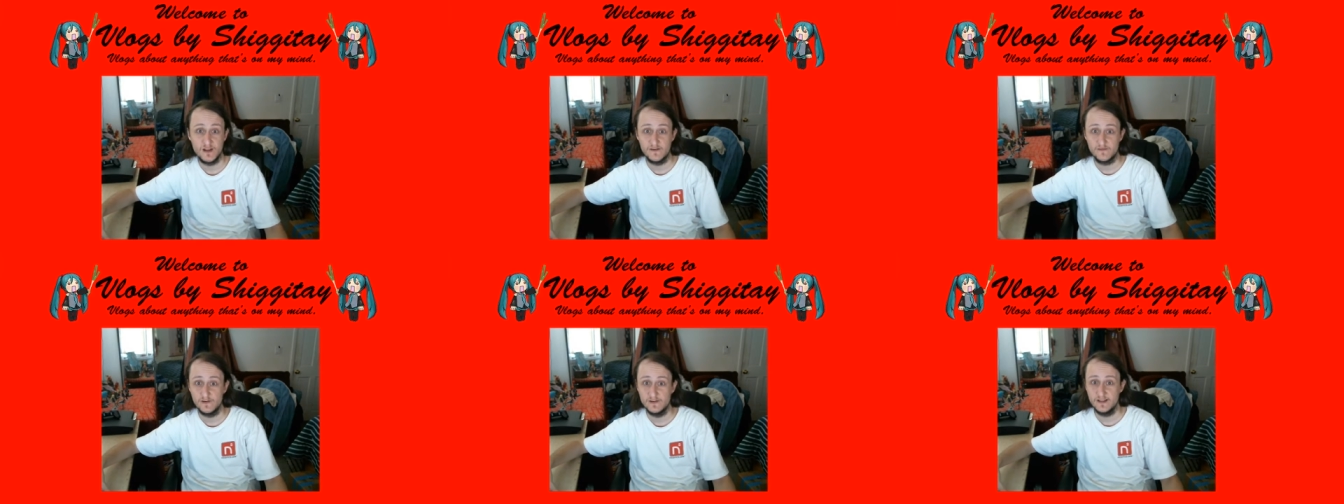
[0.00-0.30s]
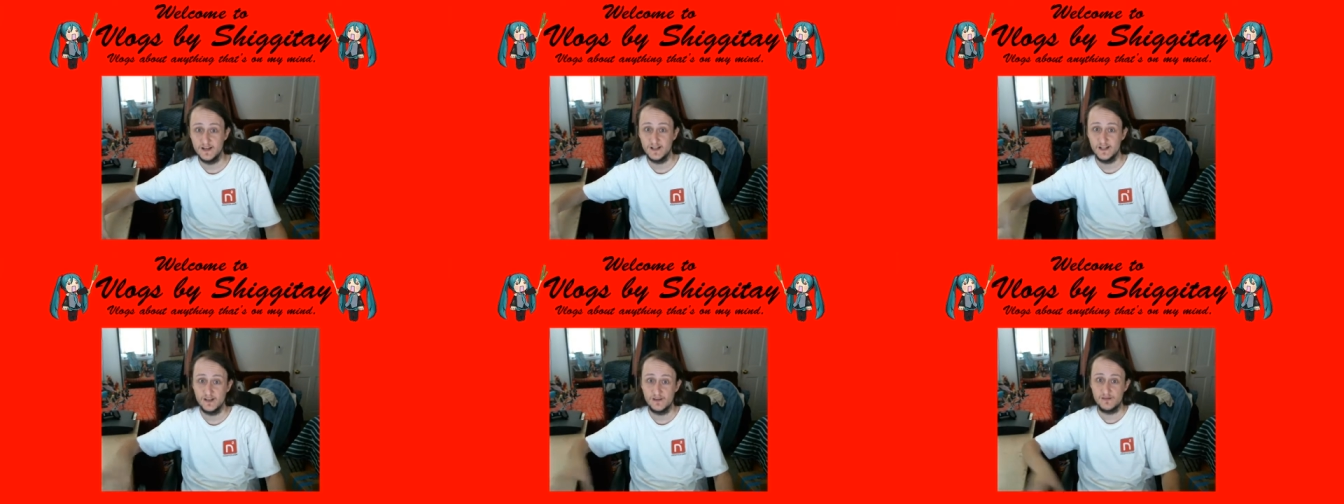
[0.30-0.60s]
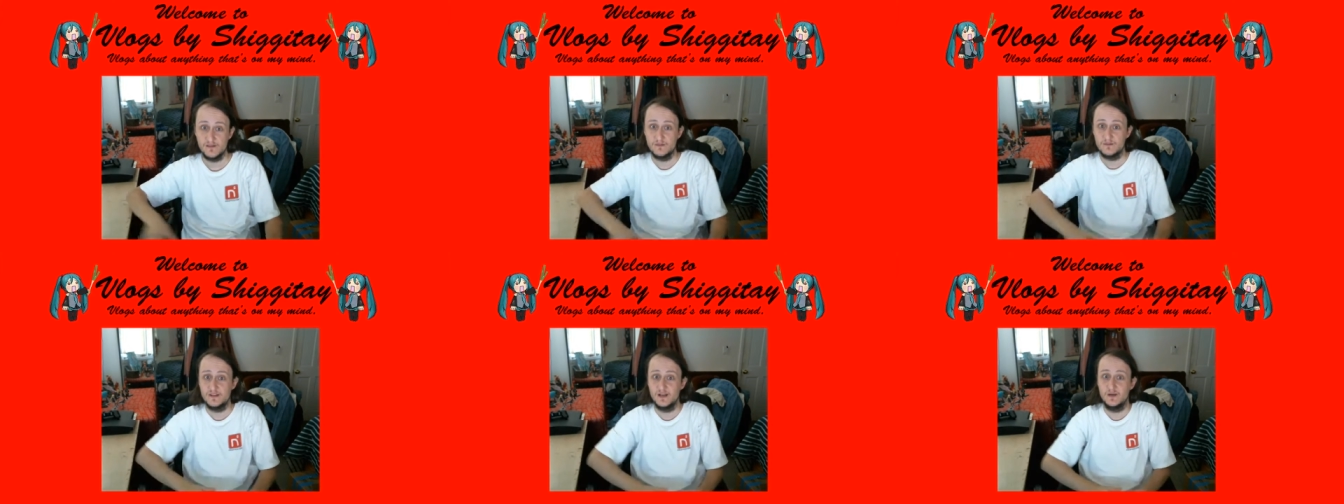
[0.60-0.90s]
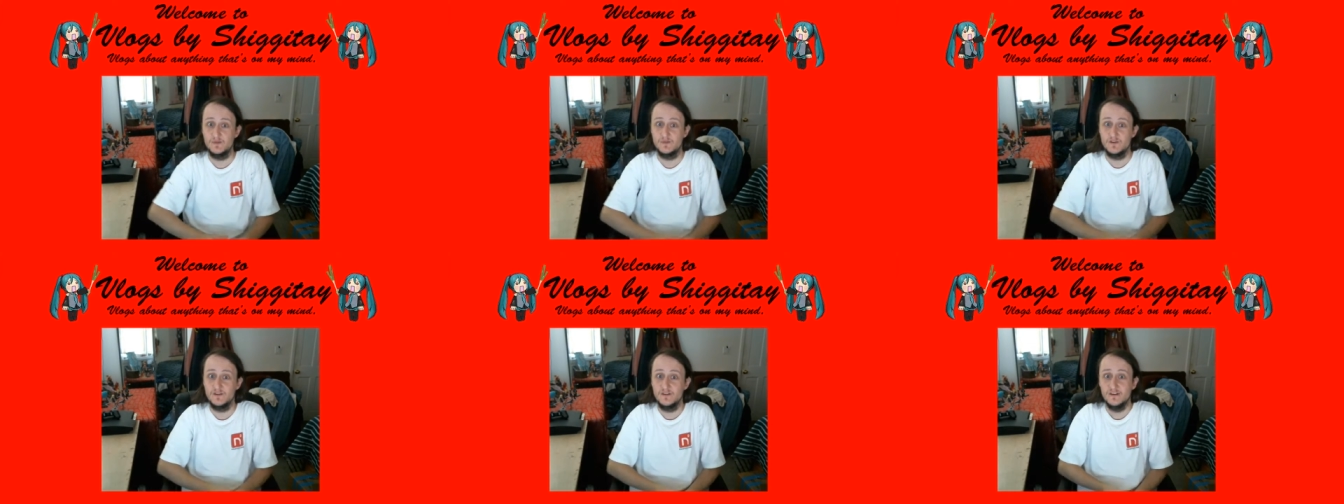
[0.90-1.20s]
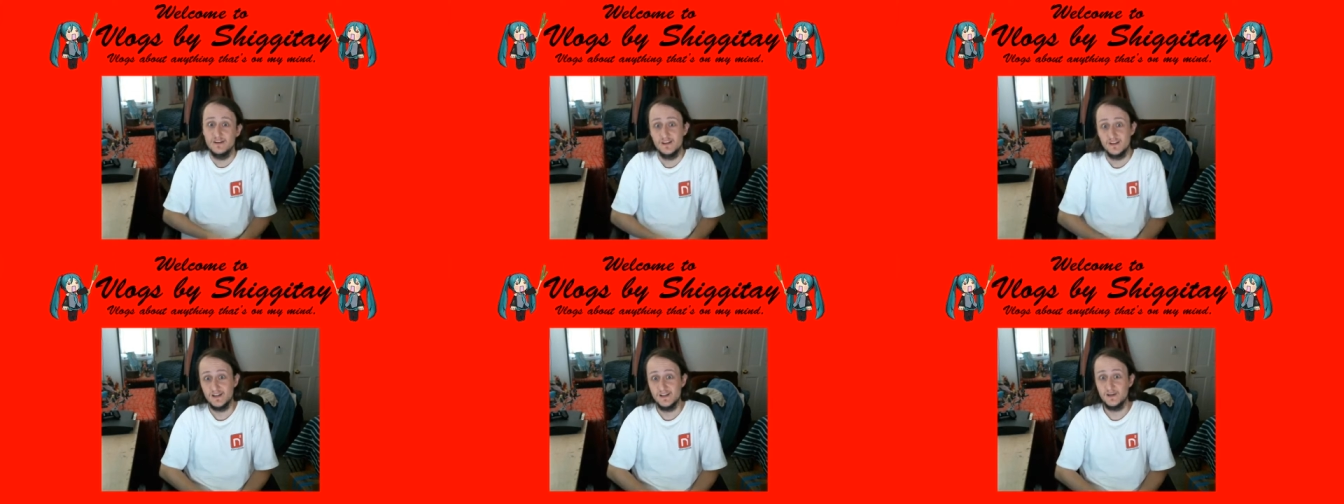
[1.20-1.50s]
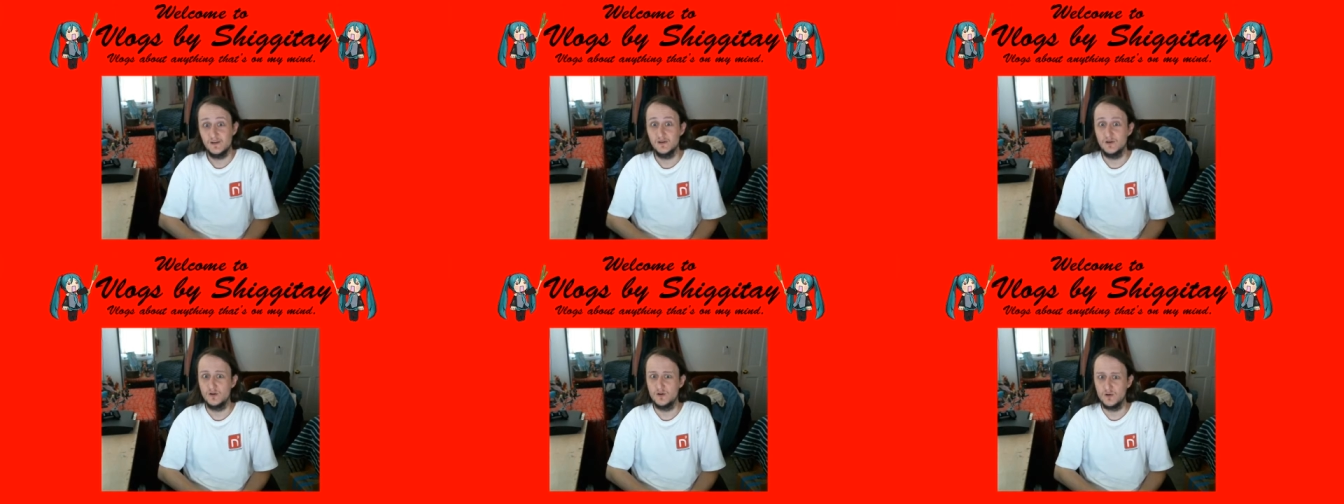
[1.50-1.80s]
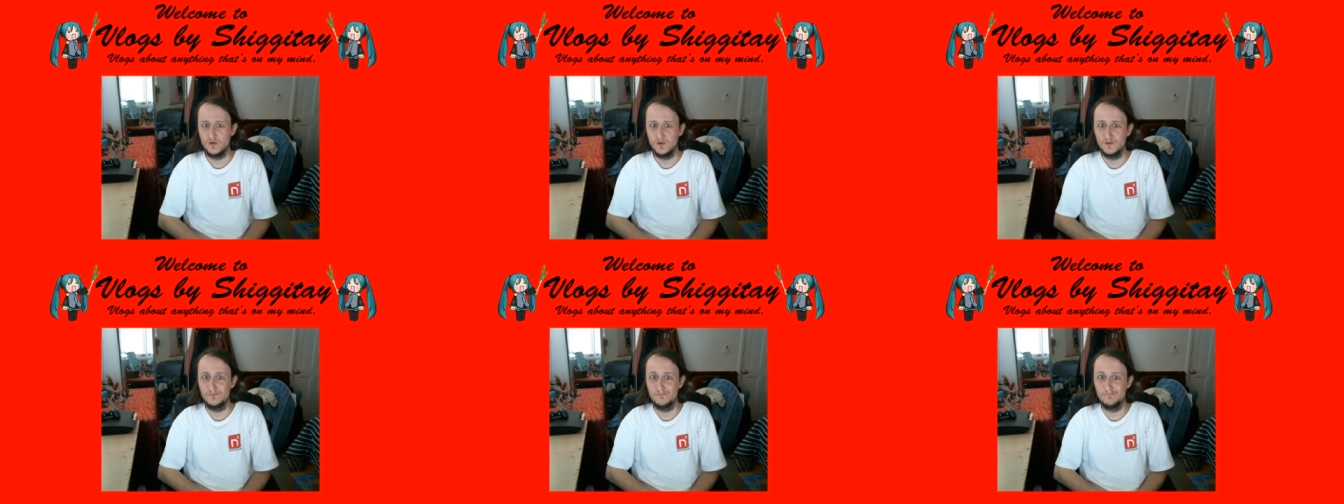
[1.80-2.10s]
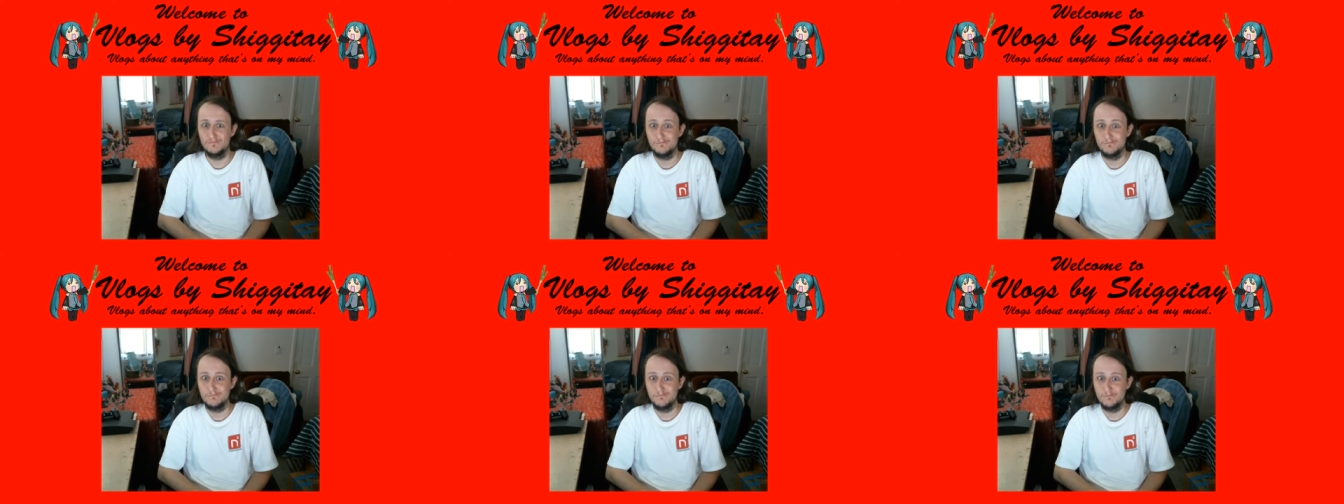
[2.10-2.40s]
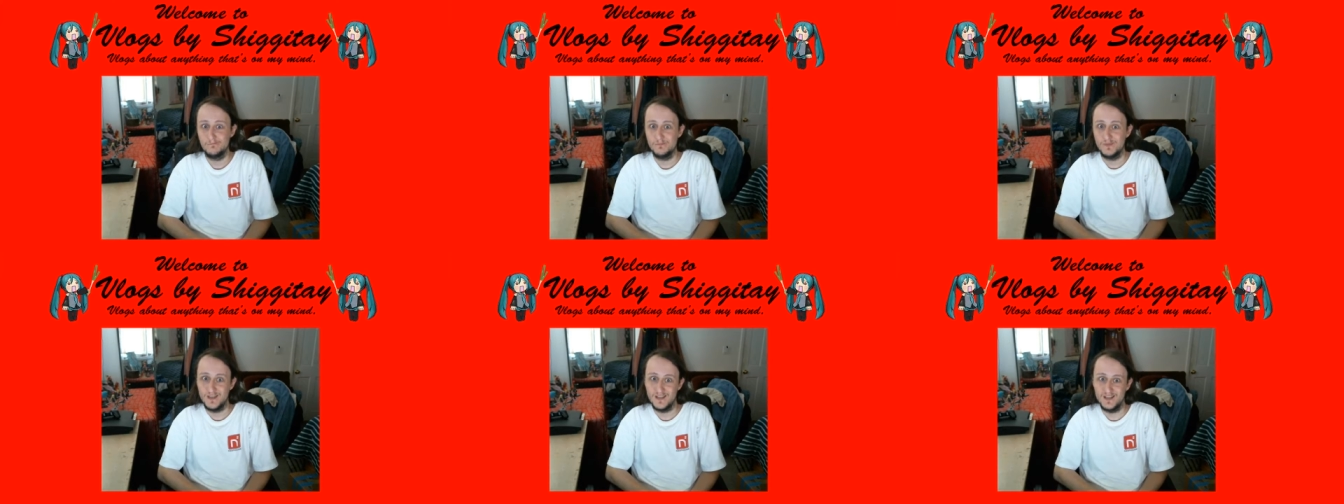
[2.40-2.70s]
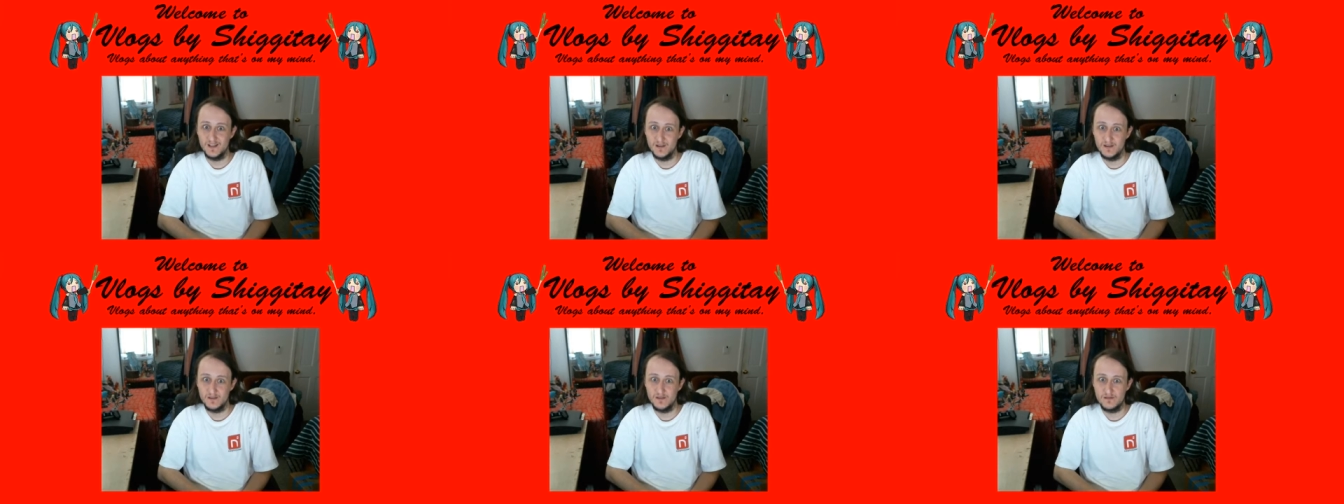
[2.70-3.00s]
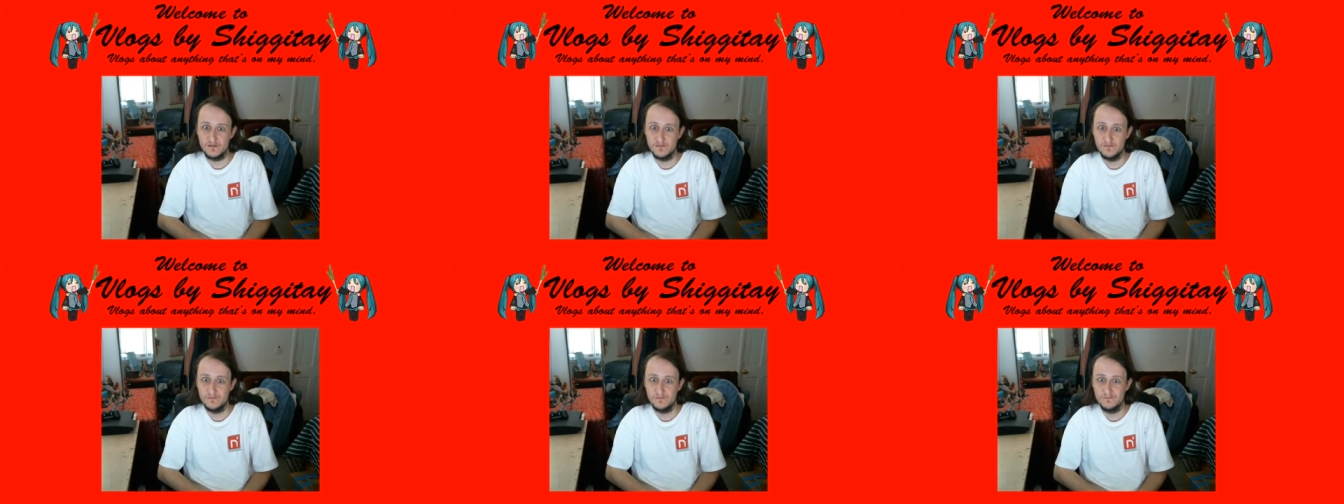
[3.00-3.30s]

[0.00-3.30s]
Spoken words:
Every Night in September, or PENiS,